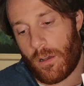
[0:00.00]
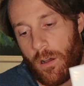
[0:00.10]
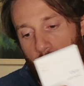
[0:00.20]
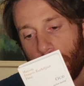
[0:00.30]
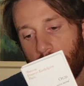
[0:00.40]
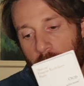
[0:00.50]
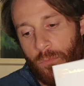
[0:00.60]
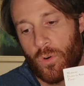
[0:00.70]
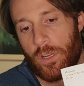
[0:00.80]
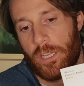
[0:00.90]
Obviously
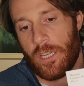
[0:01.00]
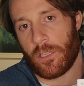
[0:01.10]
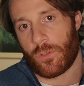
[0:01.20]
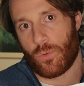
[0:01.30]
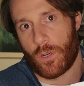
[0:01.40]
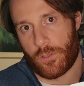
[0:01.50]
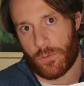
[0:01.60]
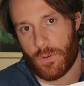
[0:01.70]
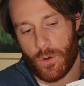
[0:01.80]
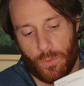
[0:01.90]
more leaning towards the
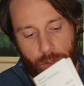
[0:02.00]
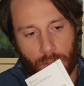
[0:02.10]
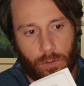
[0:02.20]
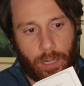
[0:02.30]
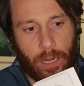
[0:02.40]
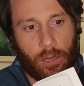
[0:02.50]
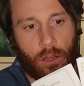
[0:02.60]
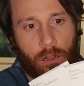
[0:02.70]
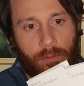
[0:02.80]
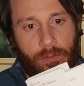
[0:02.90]
rose. Okay,
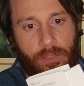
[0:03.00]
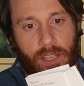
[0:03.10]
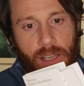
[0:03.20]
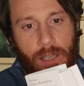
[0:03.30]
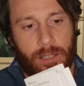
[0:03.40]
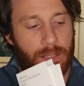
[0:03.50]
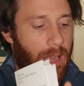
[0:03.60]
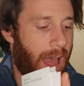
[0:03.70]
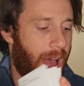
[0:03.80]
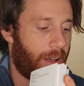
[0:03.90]
none of these
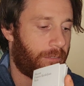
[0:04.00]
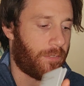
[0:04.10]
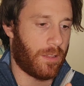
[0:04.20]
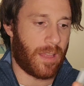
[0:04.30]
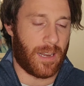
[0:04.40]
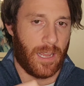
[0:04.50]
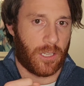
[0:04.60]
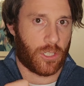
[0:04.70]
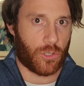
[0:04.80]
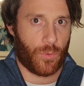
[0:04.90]
have that
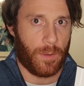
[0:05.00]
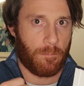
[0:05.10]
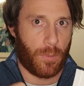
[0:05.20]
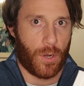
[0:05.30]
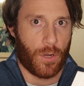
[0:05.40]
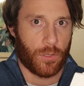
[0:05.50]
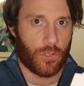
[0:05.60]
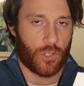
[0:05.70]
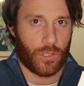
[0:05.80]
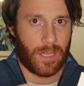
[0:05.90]
extreme
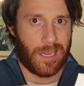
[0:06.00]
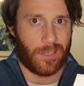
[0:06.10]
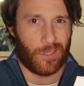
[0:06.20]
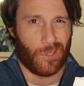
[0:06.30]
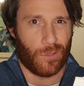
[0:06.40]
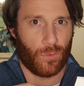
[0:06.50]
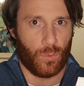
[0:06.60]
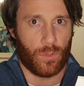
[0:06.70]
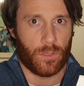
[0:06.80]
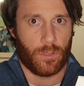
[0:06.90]
punch that the
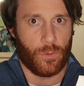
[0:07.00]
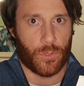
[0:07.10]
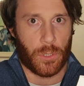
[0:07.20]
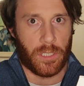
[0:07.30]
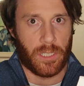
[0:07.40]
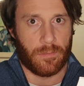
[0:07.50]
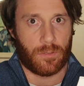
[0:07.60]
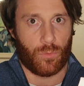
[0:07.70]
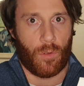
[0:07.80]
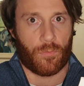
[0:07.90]
oud usually
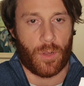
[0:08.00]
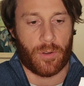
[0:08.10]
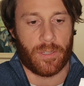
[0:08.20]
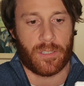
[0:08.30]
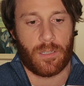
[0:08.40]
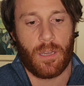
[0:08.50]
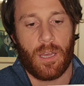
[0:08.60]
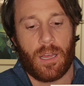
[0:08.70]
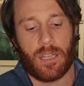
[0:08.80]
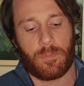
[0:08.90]
gives to a fragrance.
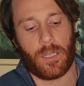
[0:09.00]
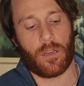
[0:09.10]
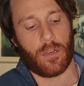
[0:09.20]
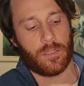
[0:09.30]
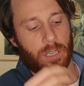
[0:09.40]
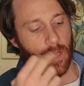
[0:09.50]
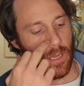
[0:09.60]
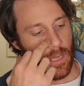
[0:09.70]
That's because